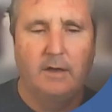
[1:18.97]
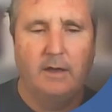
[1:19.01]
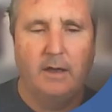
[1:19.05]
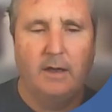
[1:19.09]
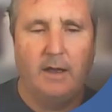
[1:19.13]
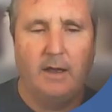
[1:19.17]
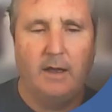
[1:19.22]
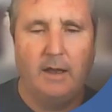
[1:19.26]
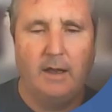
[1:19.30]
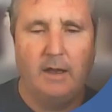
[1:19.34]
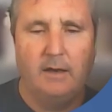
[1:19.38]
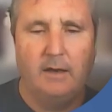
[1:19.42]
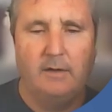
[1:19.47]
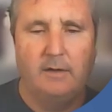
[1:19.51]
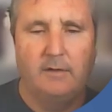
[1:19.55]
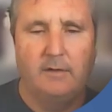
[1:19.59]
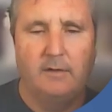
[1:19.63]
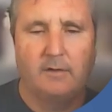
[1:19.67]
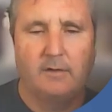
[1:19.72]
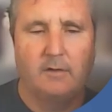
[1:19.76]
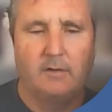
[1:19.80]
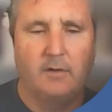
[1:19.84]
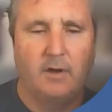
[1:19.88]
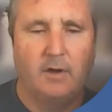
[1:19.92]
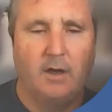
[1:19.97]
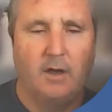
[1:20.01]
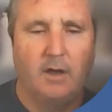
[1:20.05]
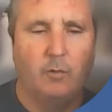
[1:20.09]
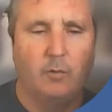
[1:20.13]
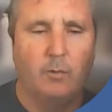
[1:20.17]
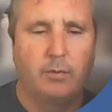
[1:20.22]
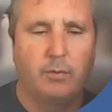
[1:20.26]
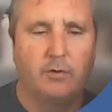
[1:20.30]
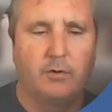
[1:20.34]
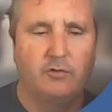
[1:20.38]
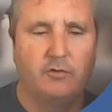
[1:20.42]
and it
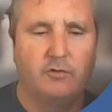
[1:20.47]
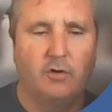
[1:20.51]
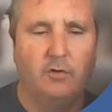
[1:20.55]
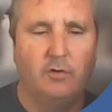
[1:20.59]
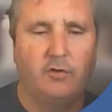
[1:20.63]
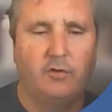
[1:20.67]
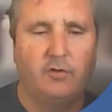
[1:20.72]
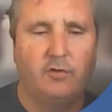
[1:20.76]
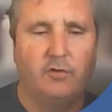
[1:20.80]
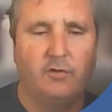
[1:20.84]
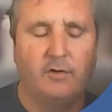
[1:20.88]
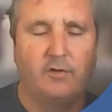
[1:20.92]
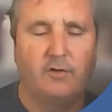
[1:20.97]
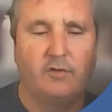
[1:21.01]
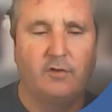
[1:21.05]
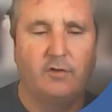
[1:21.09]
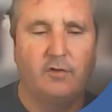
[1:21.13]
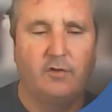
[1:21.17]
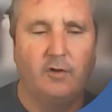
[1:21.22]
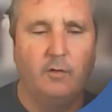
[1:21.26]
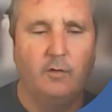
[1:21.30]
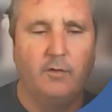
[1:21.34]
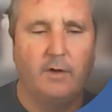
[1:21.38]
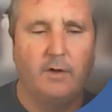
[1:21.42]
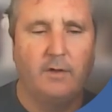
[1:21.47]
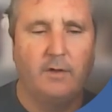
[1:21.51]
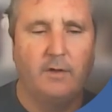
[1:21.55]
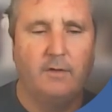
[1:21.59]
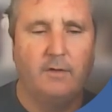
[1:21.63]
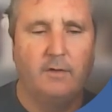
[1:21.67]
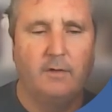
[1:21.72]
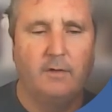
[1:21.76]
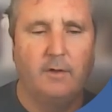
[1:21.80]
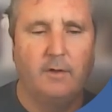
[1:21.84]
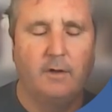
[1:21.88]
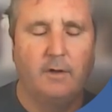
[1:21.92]
will produce the silver,
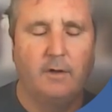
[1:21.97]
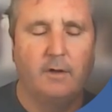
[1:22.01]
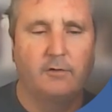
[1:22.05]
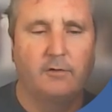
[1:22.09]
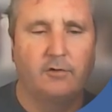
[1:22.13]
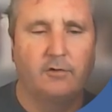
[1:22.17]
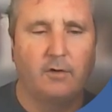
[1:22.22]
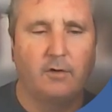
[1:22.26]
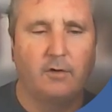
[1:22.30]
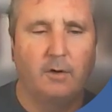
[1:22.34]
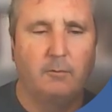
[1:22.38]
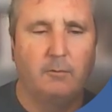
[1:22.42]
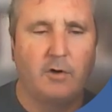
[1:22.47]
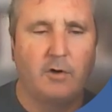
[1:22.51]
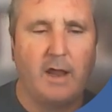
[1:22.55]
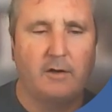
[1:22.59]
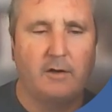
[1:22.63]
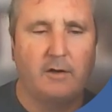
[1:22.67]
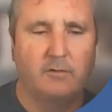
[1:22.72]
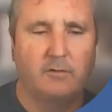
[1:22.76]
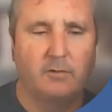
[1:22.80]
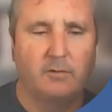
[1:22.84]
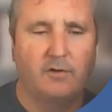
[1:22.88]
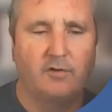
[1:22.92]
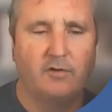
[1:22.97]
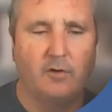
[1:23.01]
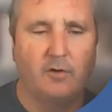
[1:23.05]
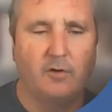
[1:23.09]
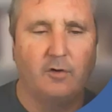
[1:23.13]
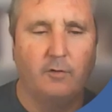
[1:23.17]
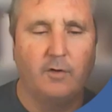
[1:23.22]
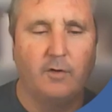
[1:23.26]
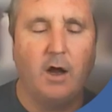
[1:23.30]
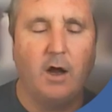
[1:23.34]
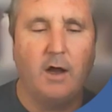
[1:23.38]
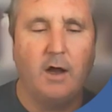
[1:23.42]
react with the
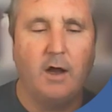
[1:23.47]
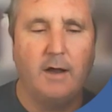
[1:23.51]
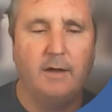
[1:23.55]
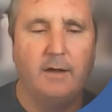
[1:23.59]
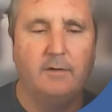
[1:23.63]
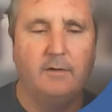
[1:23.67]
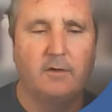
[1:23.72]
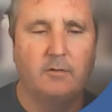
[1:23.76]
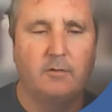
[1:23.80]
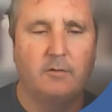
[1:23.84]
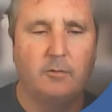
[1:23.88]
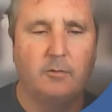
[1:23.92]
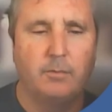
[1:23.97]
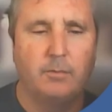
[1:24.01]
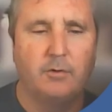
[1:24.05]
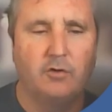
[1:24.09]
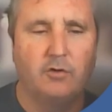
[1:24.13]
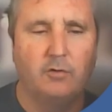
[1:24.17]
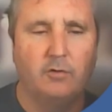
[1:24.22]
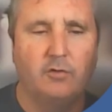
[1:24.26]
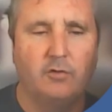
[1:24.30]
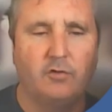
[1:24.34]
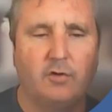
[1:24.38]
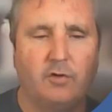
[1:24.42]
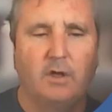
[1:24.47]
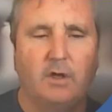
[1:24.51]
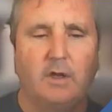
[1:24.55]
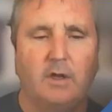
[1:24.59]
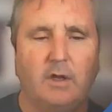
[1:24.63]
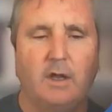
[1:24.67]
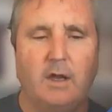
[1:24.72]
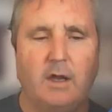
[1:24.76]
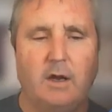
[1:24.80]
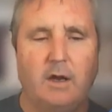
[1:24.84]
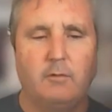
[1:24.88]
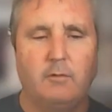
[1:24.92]
silver ions, and it will produce
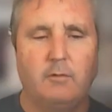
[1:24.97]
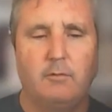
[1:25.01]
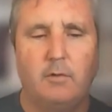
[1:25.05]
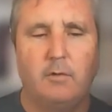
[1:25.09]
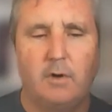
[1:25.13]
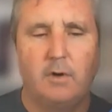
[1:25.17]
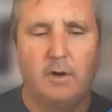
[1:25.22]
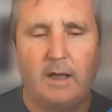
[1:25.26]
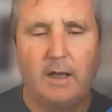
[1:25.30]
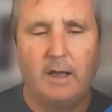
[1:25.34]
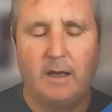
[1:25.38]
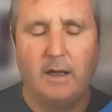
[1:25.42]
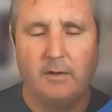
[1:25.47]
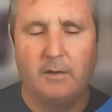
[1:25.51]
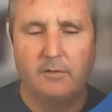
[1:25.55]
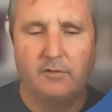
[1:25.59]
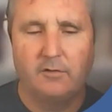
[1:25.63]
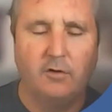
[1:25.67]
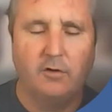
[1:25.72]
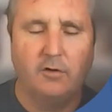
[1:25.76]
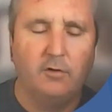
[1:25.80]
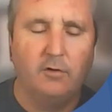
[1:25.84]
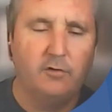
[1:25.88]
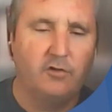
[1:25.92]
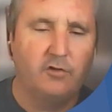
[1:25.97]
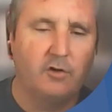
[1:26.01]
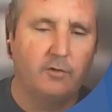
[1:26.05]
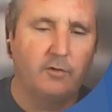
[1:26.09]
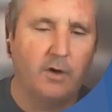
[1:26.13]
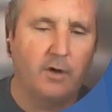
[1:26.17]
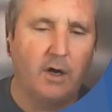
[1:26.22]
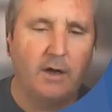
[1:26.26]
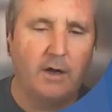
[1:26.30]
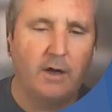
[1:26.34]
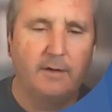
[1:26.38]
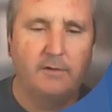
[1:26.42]
turn
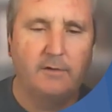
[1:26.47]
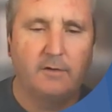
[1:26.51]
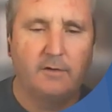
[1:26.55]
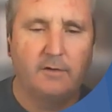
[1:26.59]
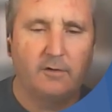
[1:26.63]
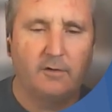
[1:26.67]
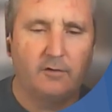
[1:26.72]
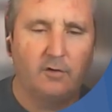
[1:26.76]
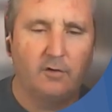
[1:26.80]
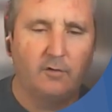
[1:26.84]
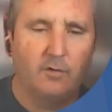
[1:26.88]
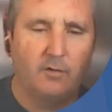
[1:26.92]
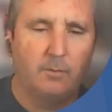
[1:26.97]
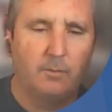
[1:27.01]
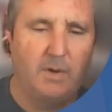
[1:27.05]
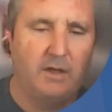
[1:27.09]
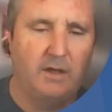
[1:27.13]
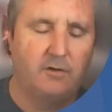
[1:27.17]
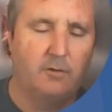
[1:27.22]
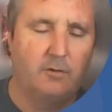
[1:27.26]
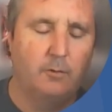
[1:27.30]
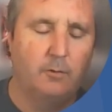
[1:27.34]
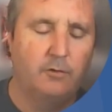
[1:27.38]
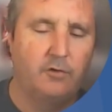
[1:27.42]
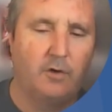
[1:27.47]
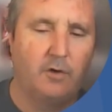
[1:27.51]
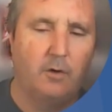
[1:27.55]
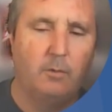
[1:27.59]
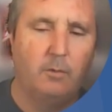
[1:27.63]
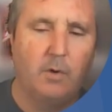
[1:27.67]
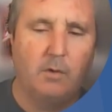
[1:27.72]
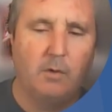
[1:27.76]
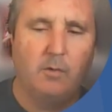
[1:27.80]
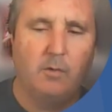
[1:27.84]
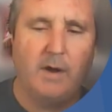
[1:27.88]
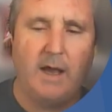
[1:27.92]
silver ions into silver metal. So
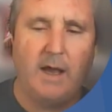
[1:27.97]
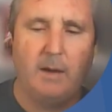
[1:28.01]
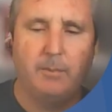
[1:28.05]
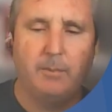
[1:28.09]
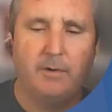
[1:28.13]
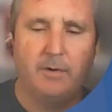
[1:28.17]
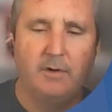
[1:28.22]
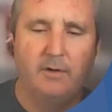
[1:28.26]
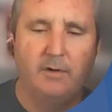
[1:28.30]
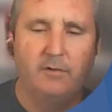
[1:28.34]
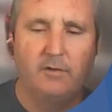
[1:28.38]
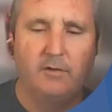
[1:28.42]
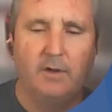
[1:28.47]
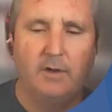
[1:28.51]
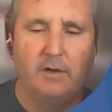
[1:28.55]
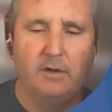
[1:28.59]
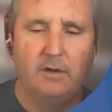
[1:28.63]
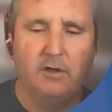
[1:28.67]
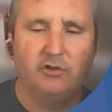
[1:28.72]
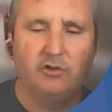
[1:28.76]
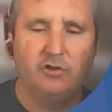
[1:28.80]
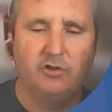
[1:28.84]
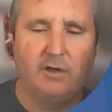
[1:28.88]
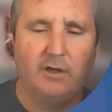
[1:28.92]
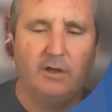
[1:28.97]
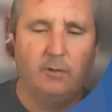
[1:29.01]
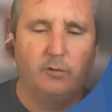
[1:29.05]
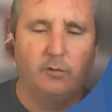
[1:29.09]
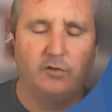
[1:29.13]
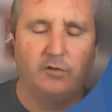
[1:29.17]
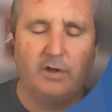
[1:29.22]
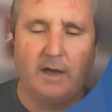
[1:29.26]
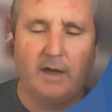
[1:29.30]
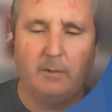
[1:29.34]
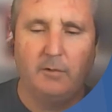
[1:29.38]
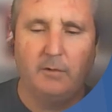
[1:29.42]
what will happen is initially you'll
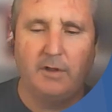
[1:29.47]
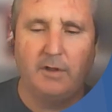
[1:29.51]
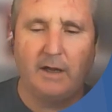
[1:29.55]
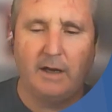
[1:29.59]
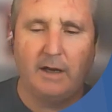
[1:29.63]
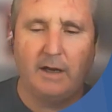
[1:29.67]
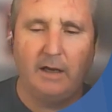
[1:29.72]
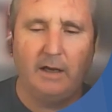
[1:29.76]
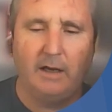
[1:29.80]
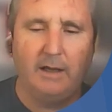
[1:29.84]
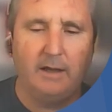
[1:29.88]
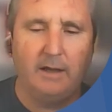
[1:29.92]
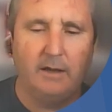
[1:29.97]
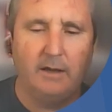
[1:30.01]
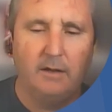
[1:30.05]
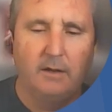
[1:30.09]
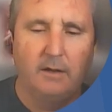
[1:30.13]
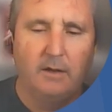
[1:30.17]
start with a clear